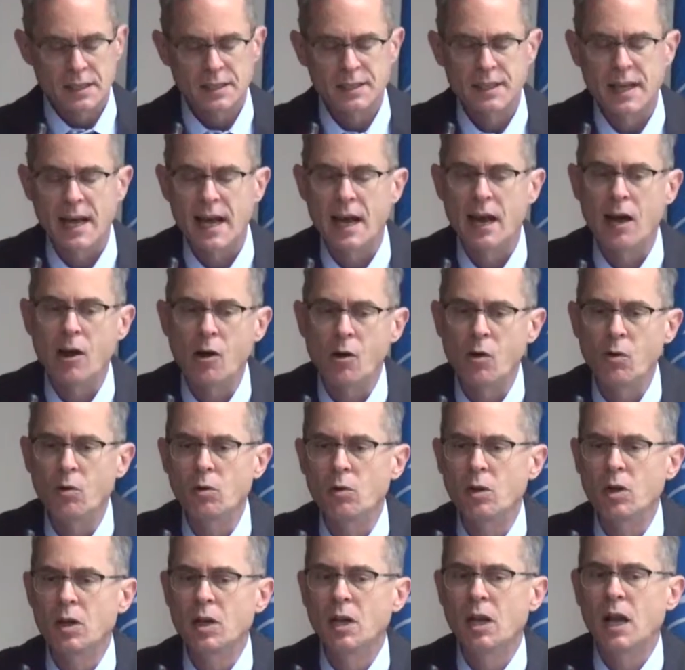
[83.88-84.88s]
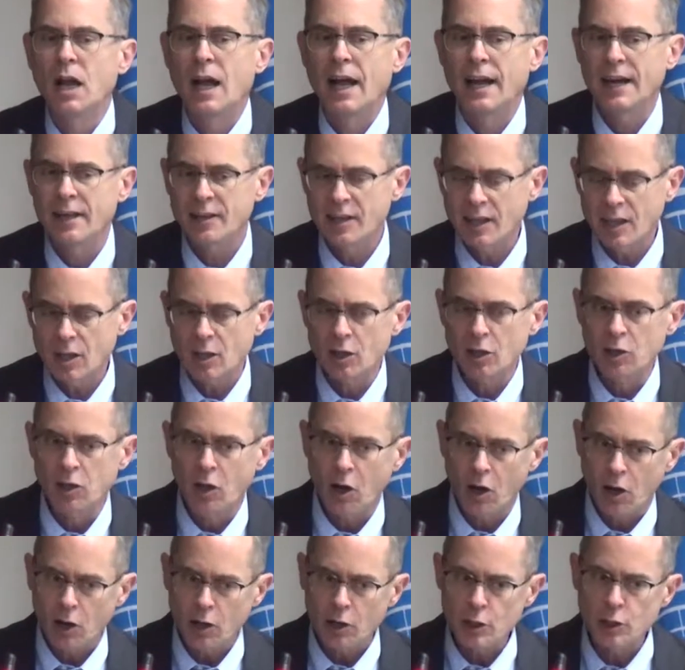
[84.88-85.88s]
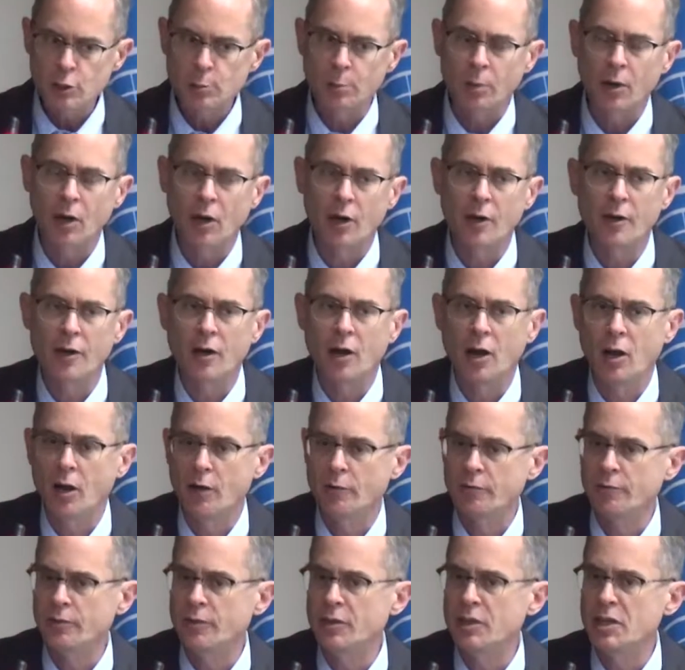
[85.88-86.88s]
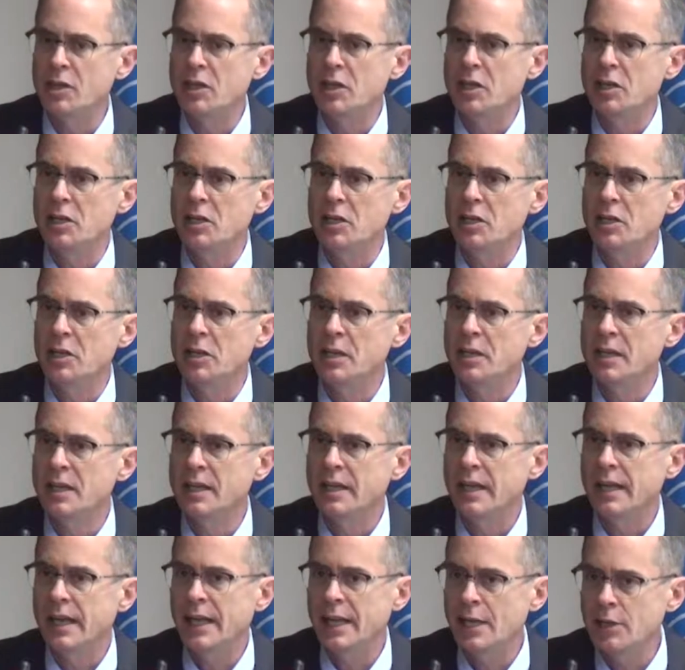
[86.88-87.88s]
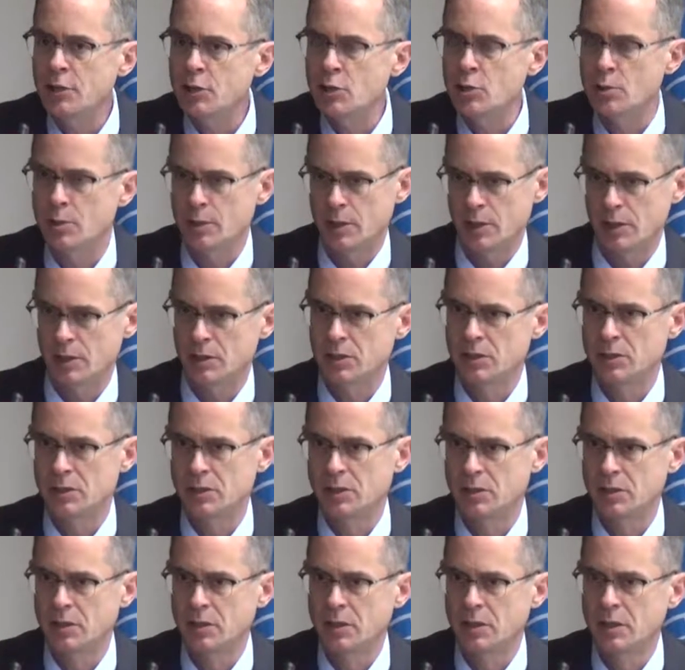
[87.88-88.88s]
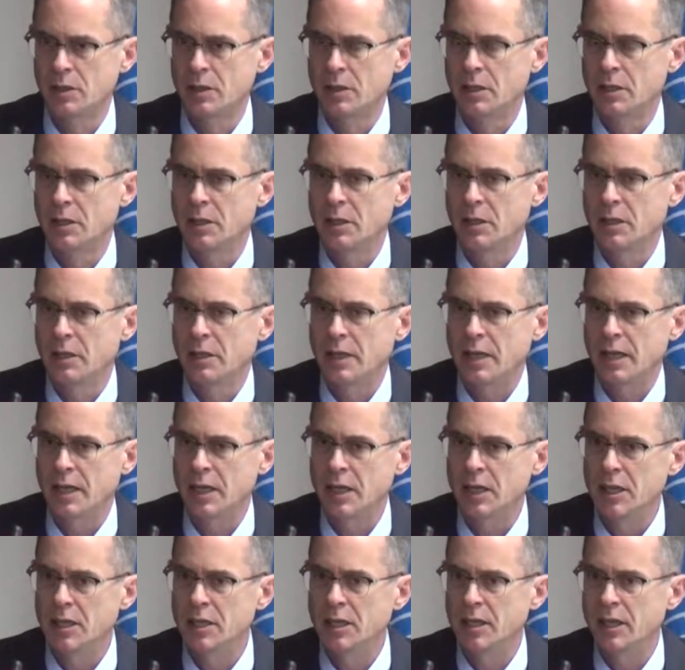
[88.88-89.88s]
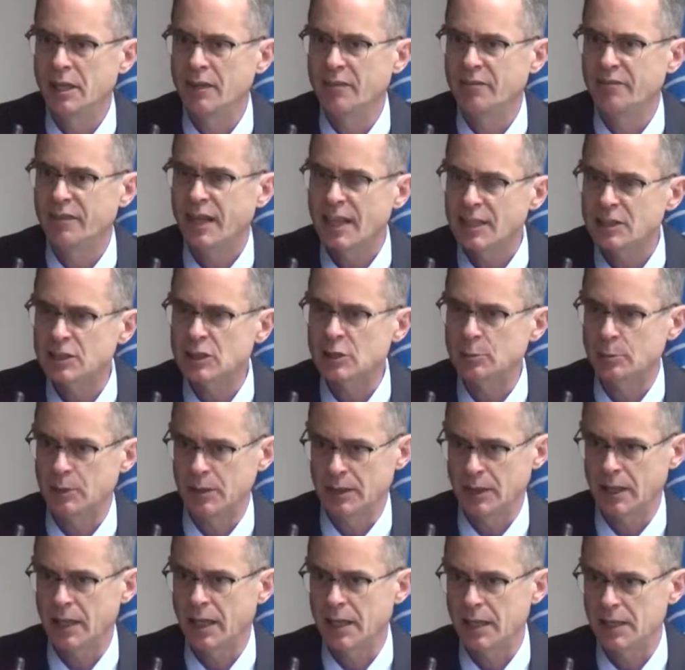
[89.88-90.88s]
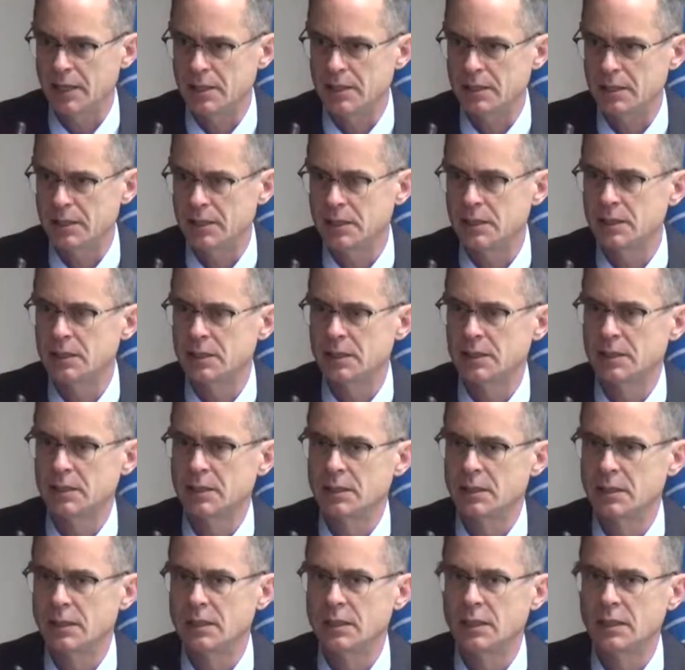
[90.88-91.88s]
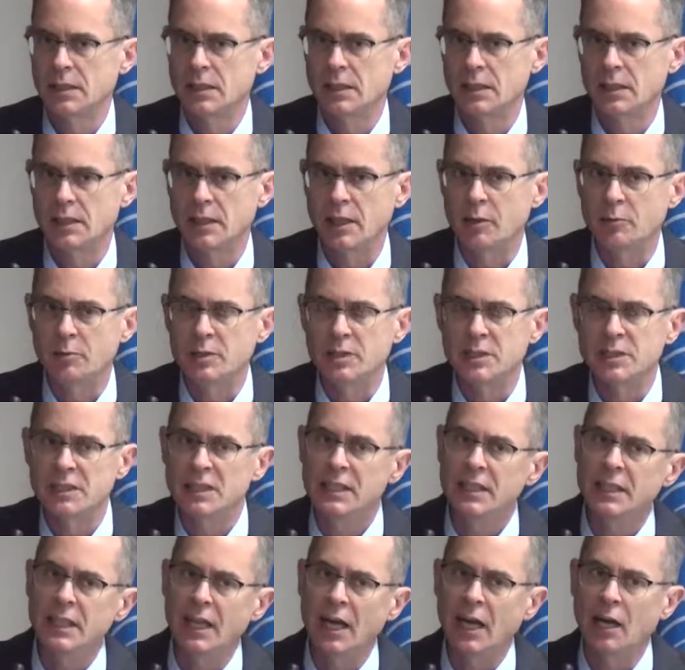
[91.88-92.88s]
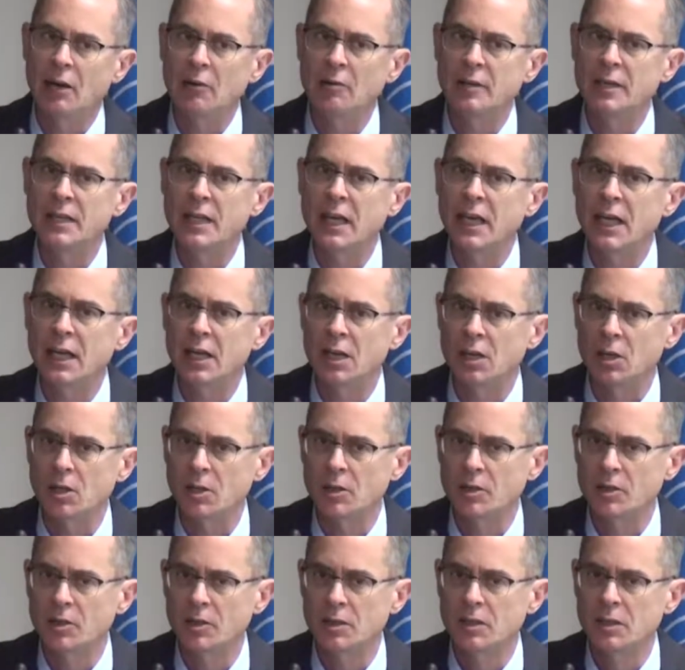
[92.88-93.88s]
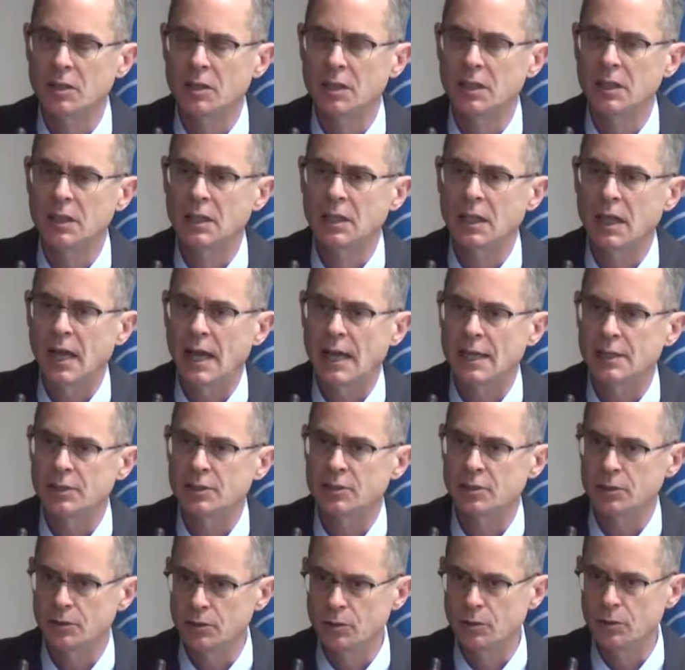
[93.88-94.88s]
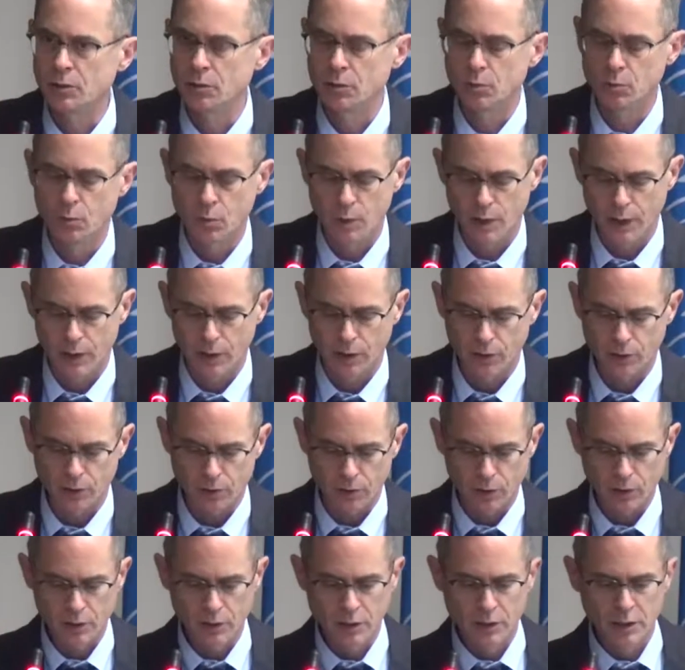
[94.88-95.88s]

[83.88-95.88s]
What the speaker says: Now, and I think a large part of the interest in investment cases that we see now in health has to do with